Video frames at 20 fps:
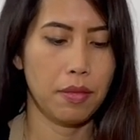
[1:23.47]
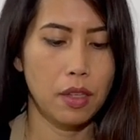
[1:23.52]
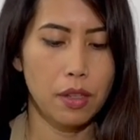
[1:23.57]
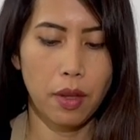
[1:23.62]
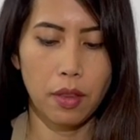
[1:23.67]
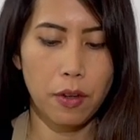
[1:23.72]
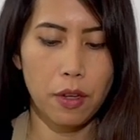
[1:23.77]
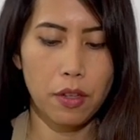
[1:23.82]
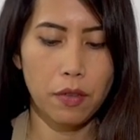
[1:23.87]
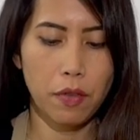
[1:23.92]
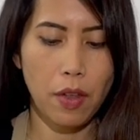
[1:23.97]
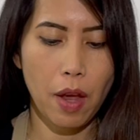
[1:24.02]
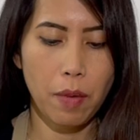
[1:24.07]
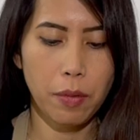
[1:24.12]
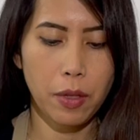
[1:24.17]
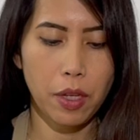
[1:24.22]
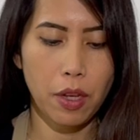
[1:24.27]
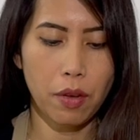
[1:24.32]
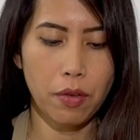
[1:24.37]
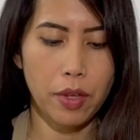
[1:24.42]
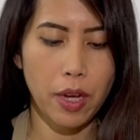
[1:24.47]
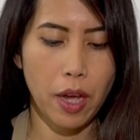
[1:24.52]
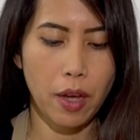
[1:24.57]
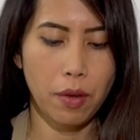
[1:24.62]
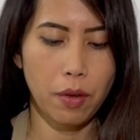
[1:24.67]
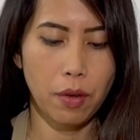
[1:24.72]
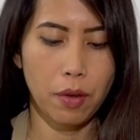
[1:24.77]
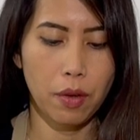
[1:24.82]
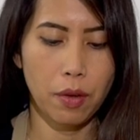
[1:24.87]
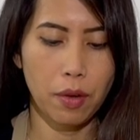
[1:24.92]
First flap to go
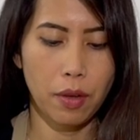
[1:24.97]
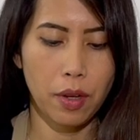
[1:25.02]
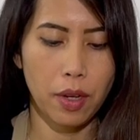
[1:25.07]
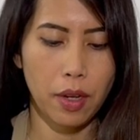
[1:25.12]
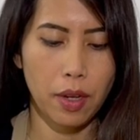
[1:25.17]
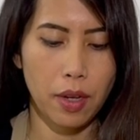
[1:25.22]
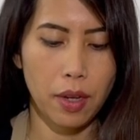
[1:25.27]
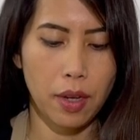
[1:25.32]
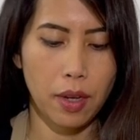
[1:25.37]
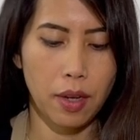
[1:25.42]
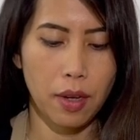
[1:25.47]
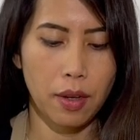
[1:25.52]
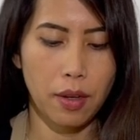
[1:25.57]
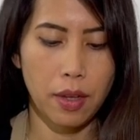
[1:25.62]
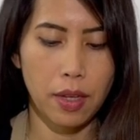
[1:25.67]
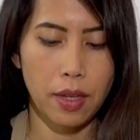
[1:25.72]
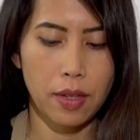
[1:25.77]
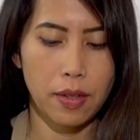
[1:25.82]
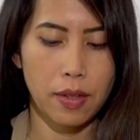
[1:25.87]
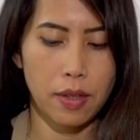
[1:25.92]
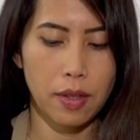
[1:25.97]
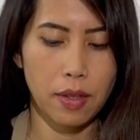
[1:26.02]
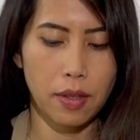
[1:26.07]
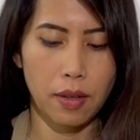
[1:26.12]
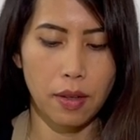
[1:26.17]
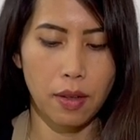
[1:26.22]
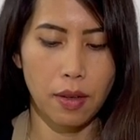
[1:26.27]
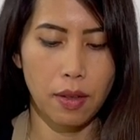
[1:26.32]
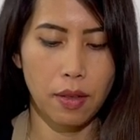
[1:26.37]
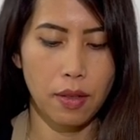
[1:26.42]
down is
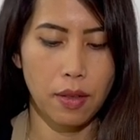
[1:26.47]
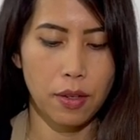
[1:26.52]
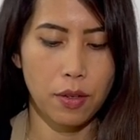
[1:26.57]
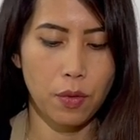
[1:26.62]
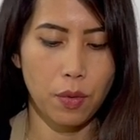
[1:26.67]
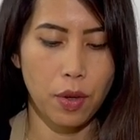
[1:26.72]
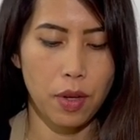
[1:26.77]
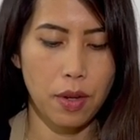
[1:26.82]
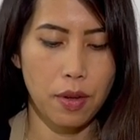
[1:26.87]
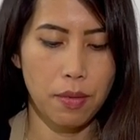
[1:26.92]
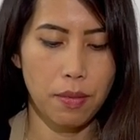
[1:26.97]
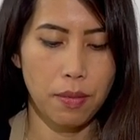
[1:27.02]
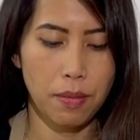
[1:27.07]
this one,